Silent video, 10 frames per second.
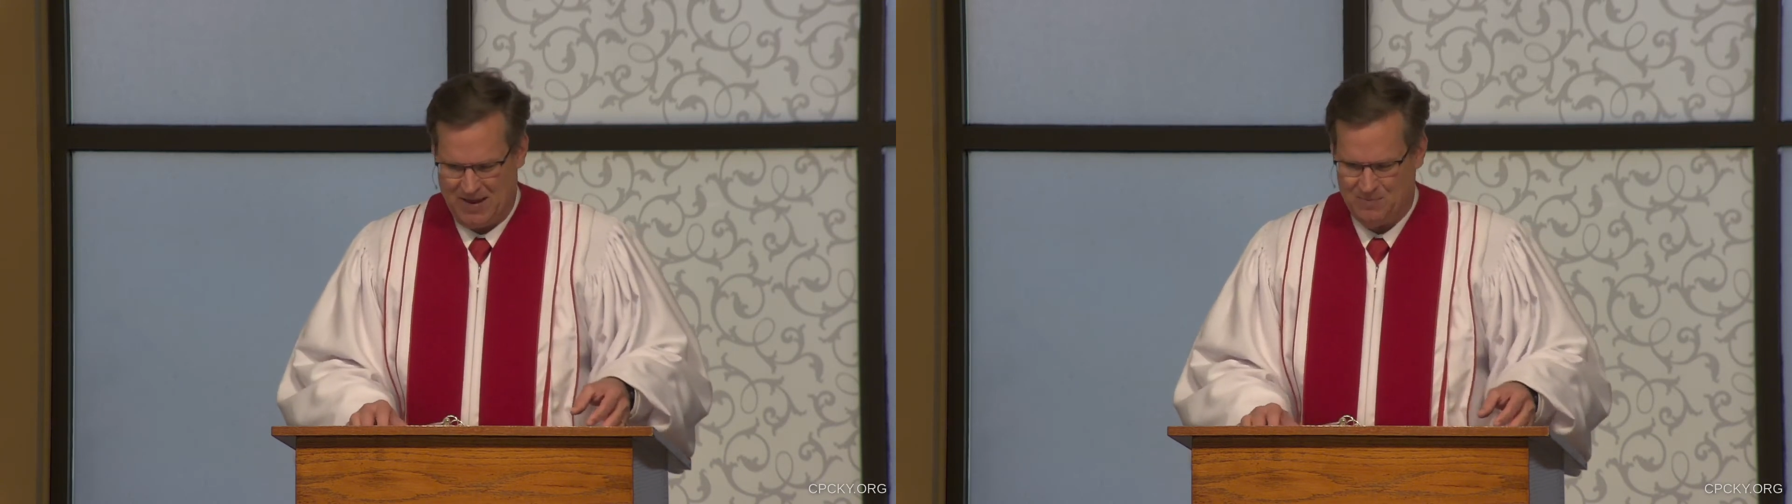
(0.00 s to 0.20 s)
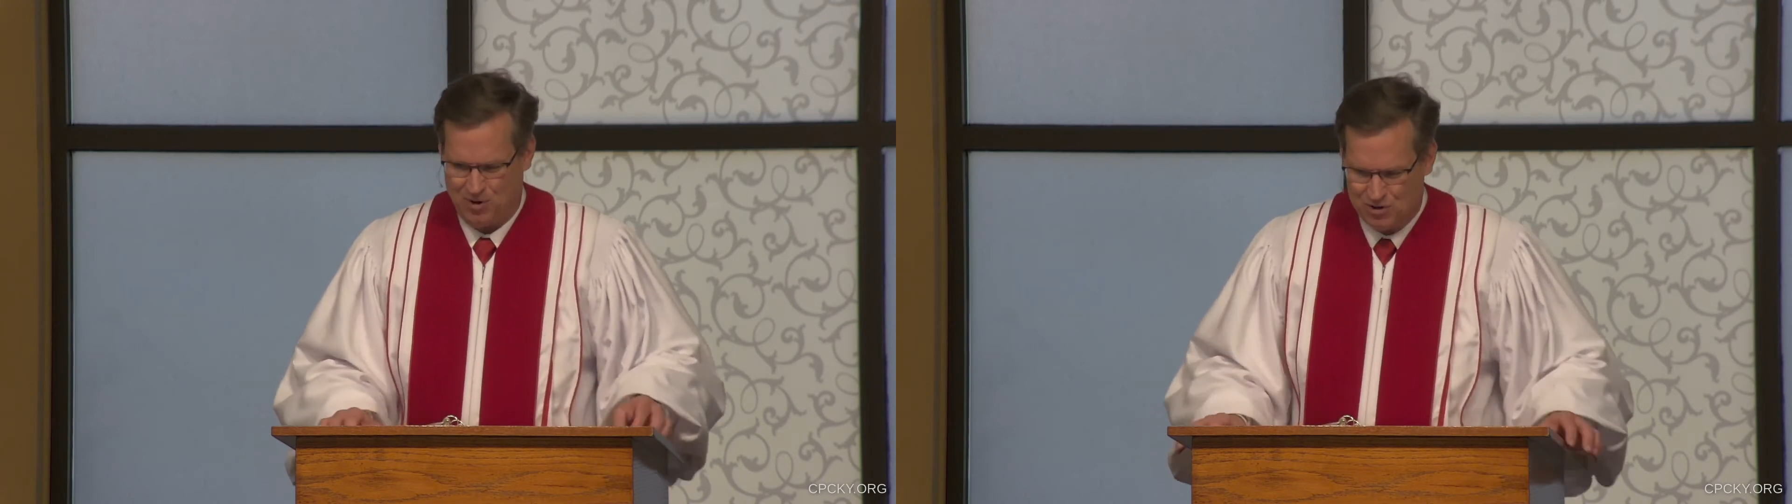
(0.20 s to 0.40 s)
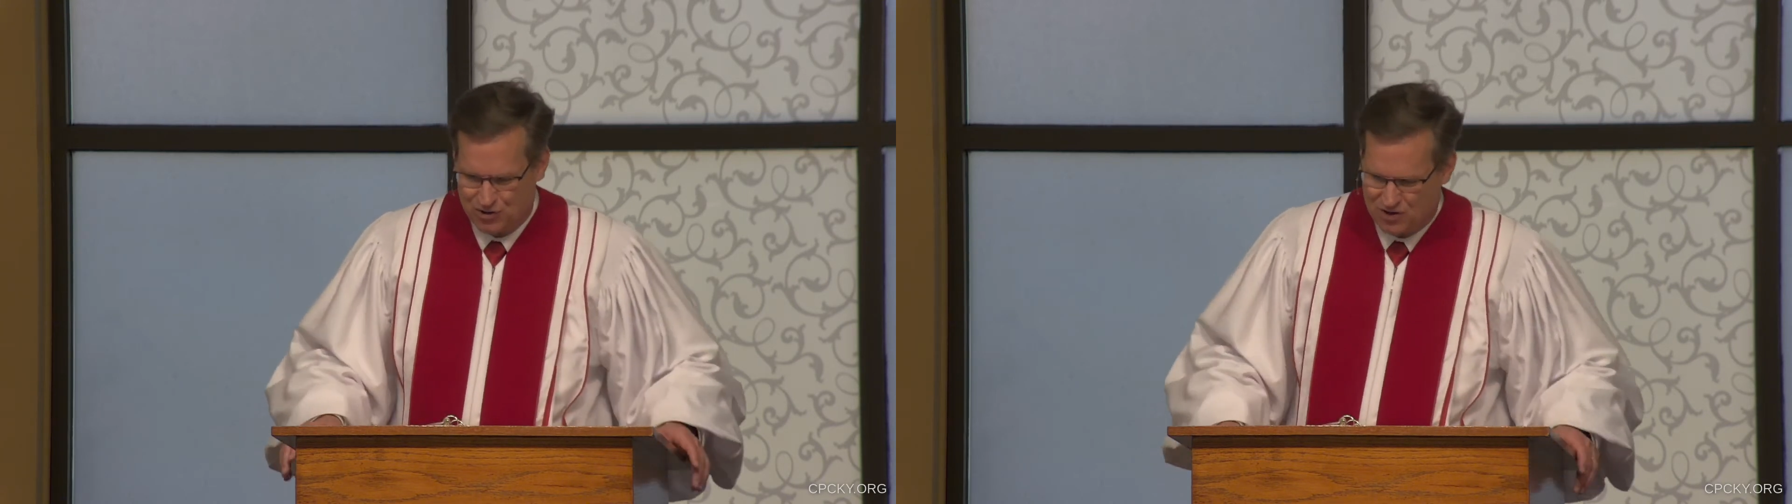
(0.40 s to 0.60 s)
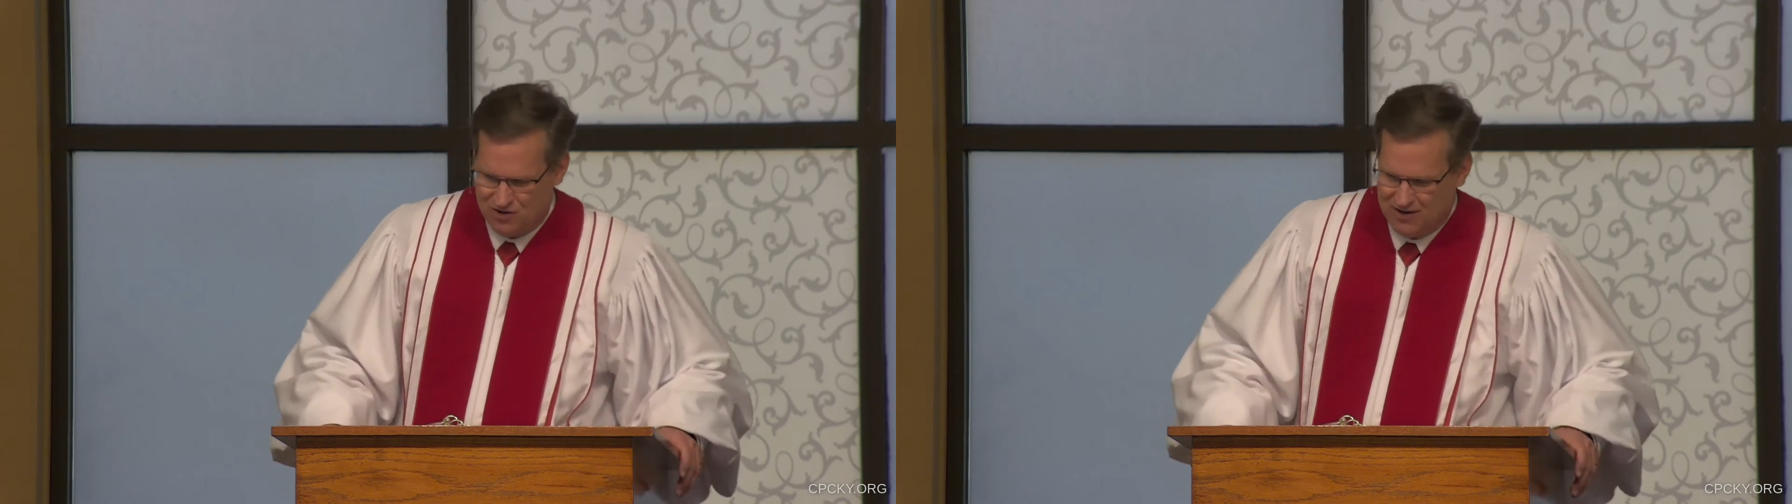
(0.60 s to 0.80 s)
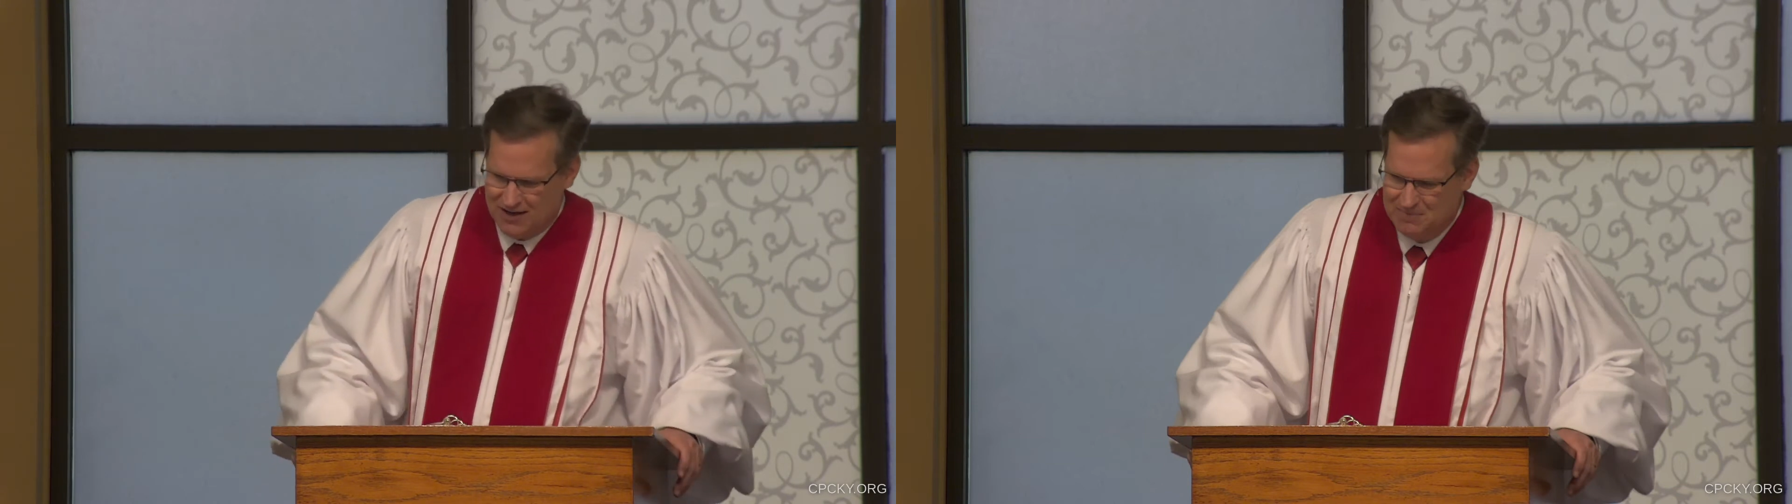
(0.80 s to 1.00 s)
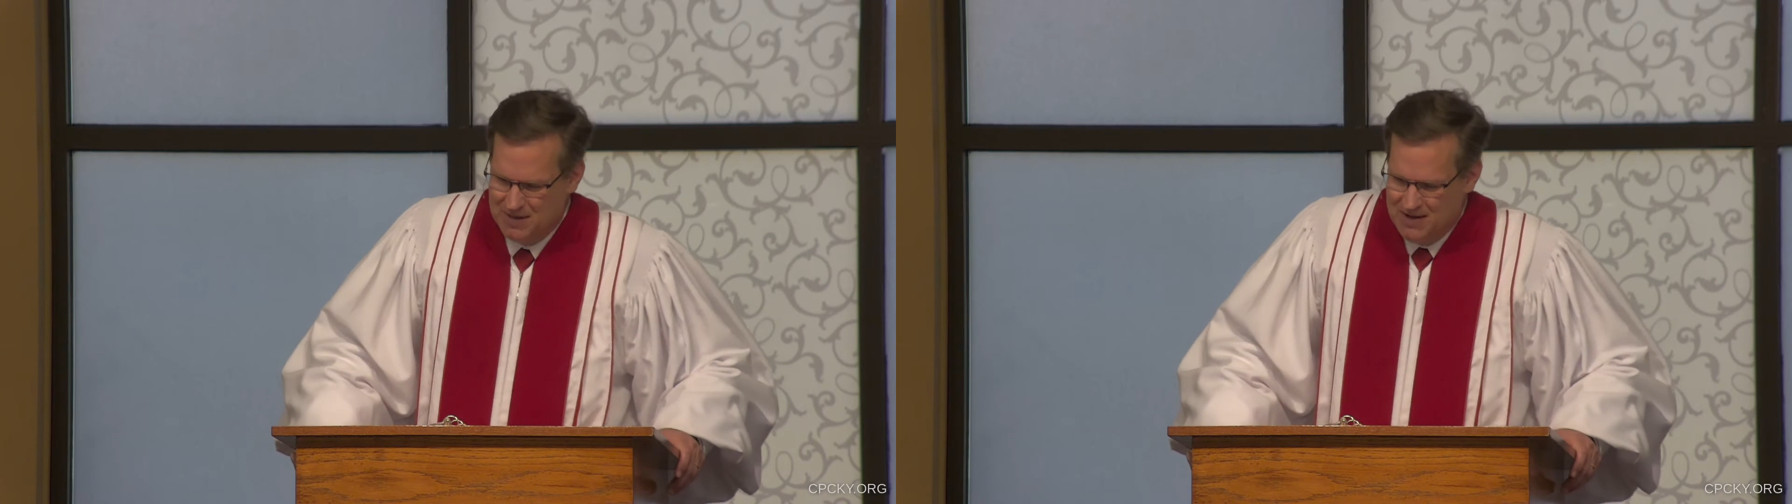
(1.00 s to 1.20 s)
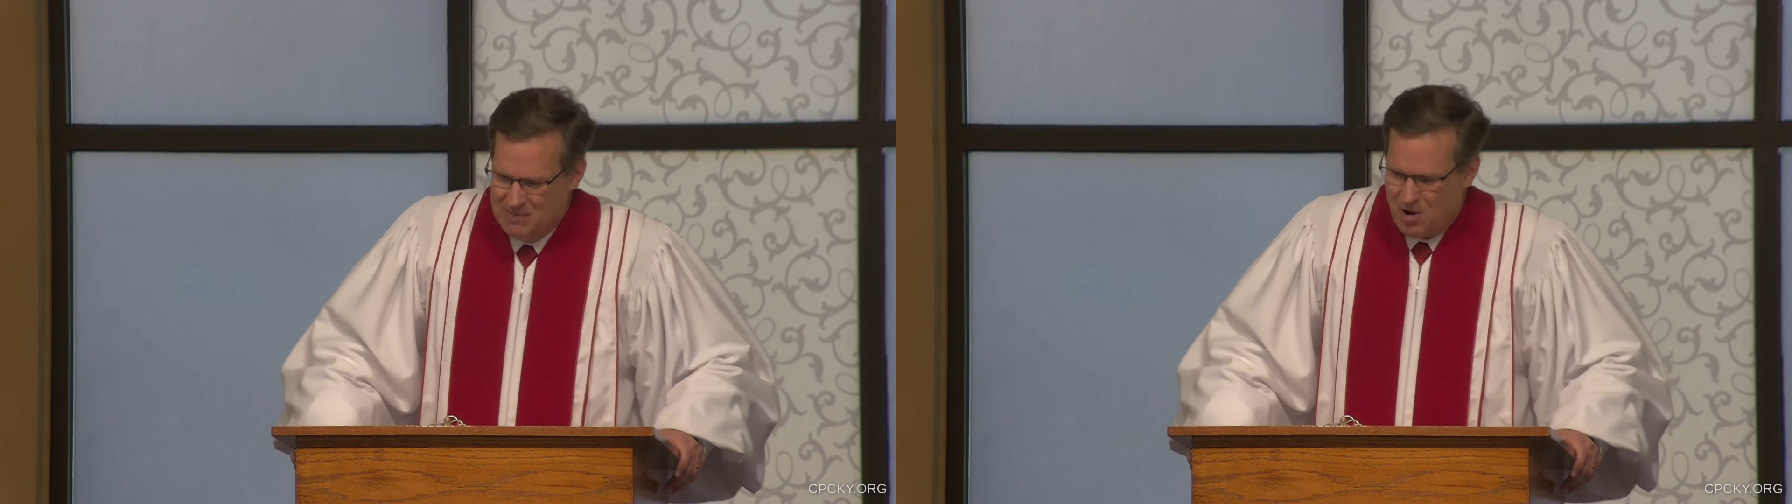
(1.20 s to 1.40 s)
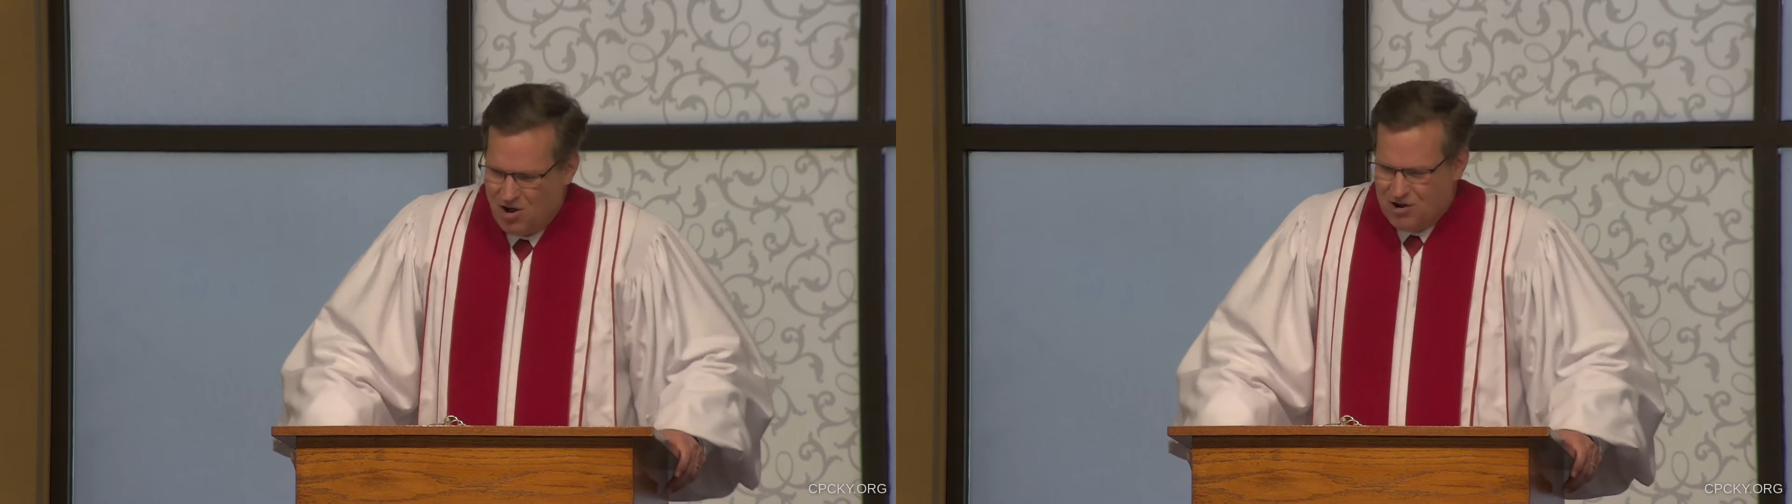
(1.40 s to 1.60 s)
persecuted him.
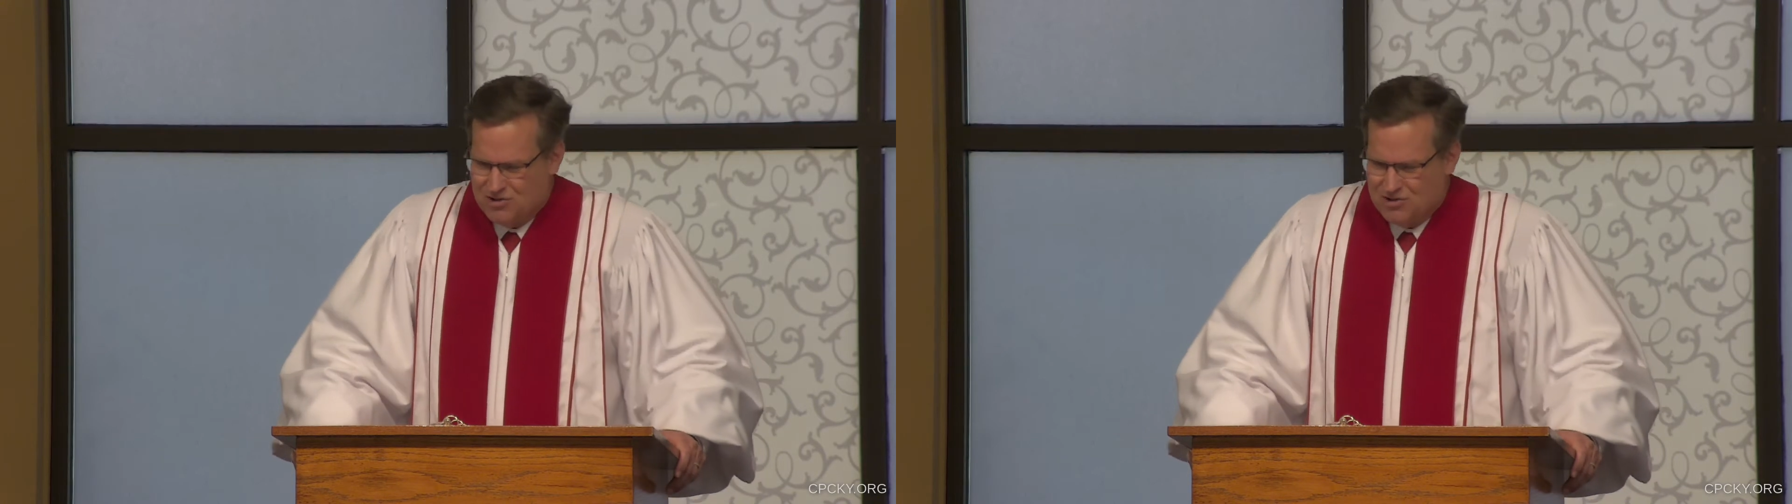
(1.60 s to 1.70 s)
Paul